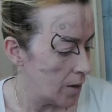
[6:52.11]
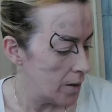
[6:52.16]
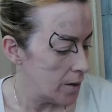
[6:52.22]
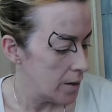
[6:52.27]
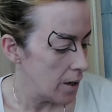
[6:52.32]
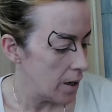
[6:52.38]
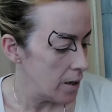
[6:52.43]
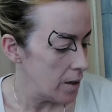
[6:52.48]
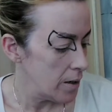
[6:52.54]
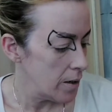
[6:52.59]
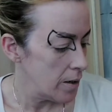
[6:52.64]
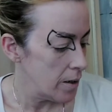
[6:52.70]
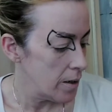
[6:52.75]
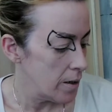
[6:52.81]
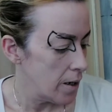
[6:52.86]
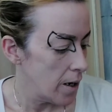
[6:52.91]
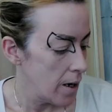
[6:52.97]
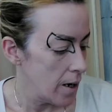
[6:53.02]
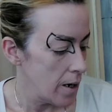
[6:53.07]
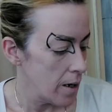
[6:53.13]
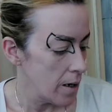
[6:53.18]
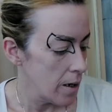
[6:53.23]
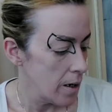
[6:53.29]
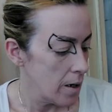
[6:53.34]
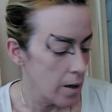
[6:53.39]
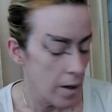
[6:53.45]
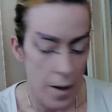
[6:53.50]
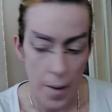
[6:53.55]
he says to take
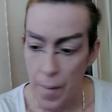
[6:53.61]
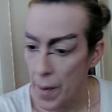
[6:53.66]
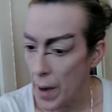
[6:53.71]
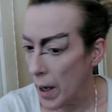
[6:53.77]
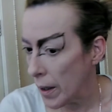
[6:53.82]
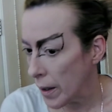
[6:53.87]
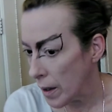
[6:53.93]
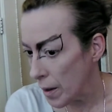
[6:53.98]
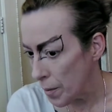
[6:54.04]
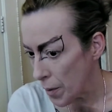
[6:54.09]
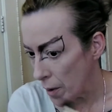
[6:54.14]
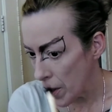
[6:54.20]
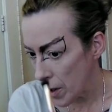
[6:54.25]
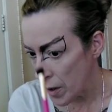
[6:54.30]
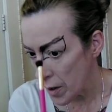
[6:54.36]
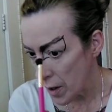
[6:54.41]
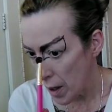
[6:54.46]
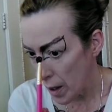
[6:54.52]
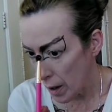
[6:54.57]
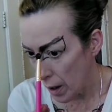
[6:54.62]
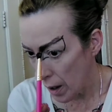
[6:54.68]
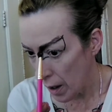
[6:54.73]
packing brush and